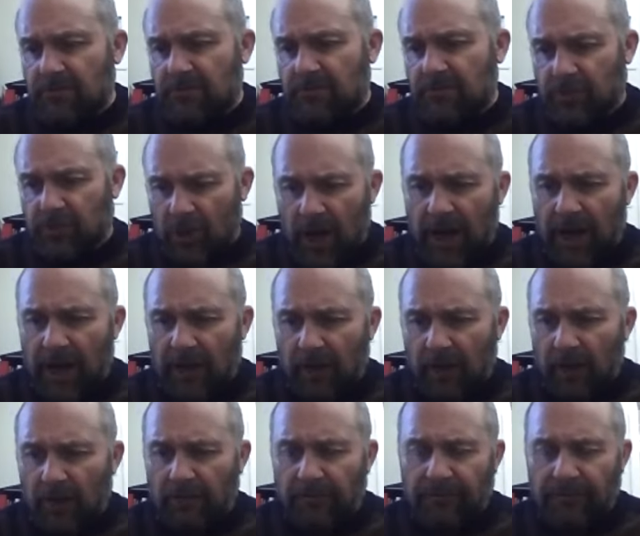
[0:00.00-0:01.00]

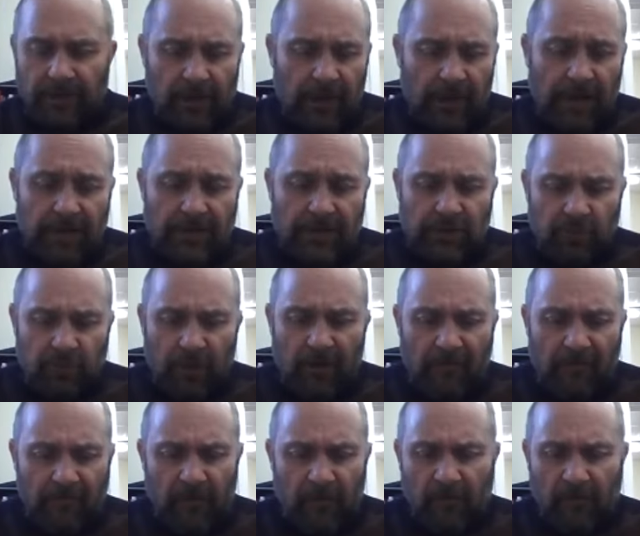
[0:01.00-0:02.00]
trial over the last
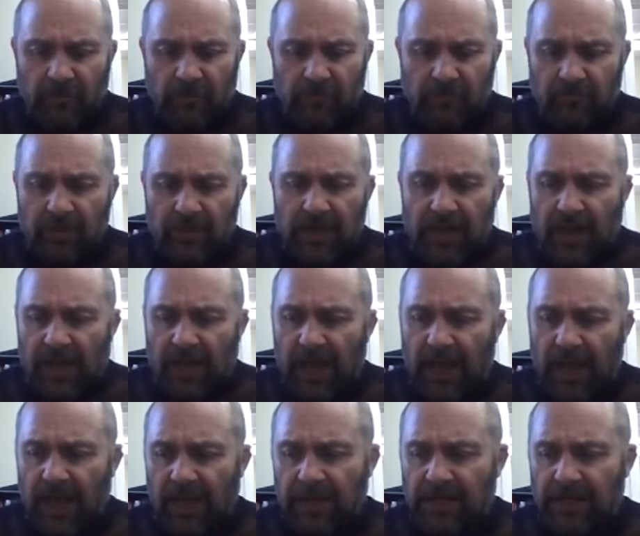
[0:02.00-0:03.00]
12 months really
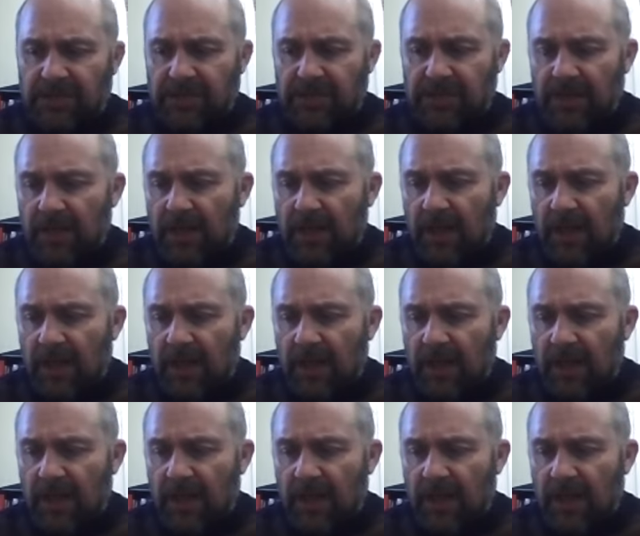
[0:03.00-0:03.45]
is